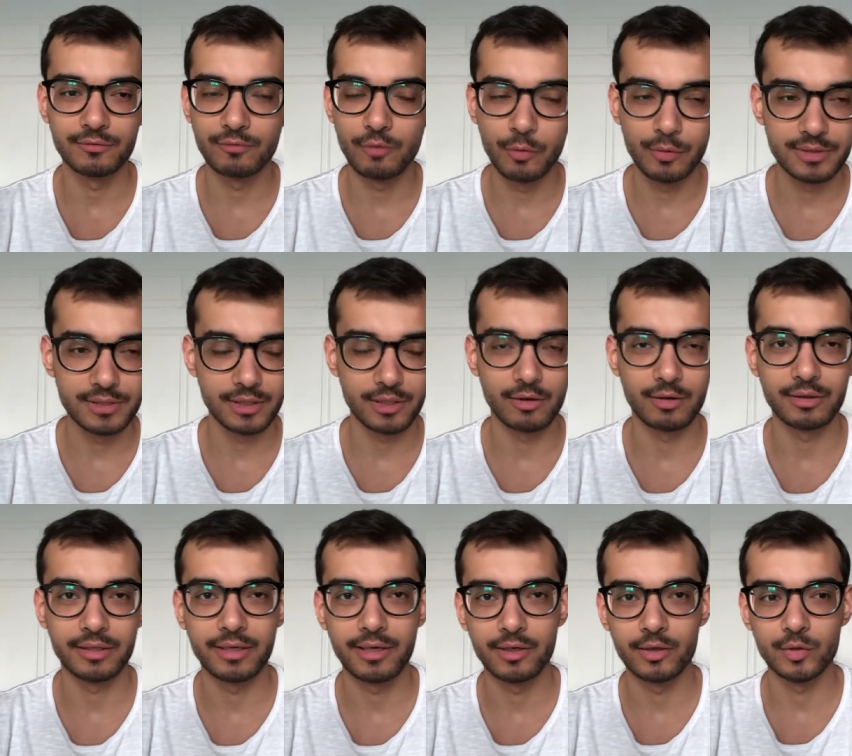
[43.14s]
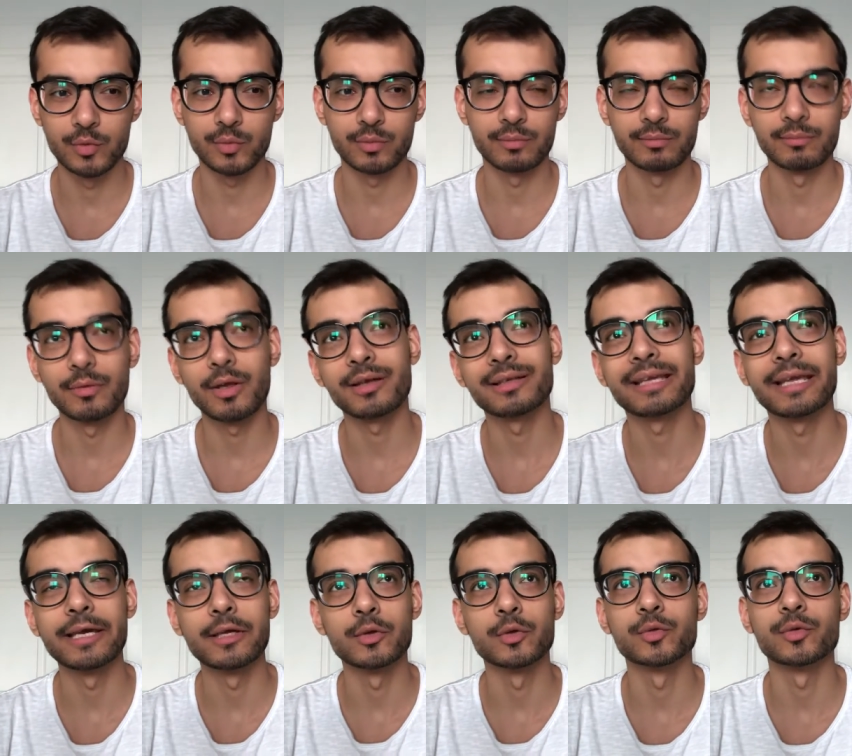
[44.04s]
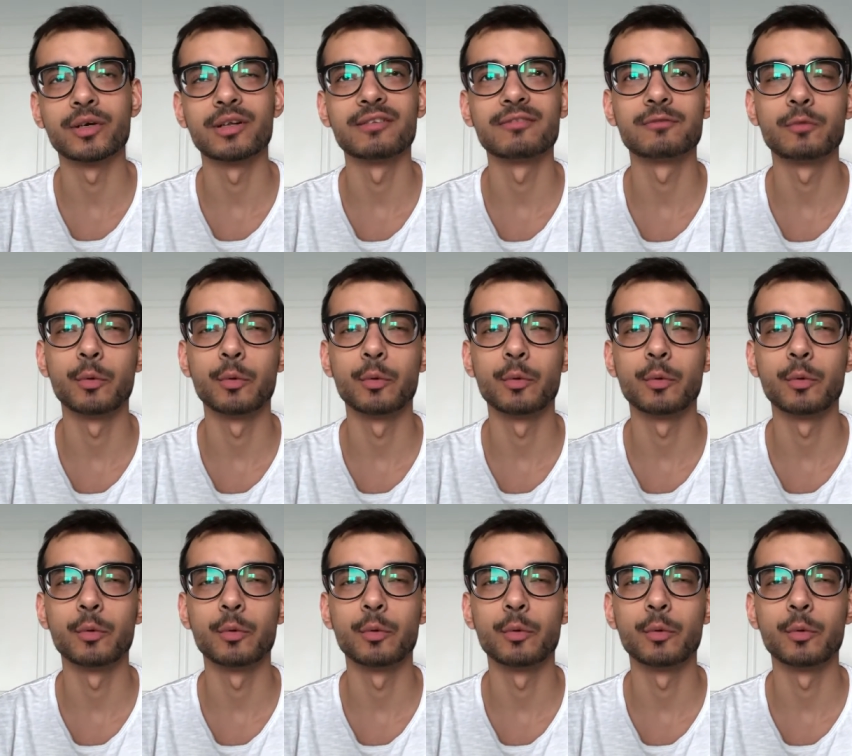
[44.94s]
Focusing on not K to 12,